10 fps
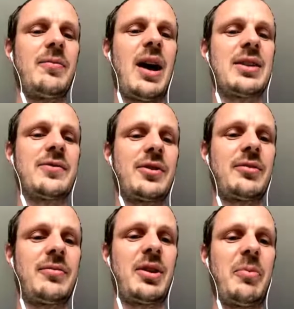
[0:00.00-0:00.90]
as for the
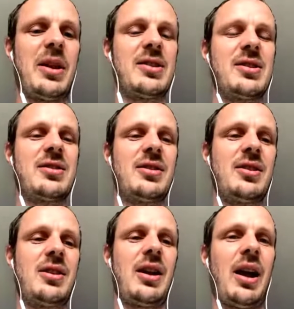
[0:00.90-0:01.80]
bids,
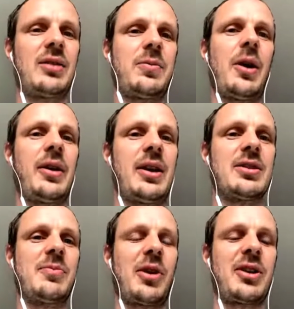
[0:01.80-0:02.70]
it probably
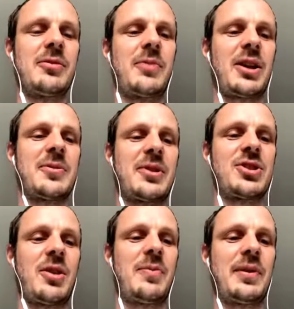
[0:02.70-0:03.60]
is brinksmanship.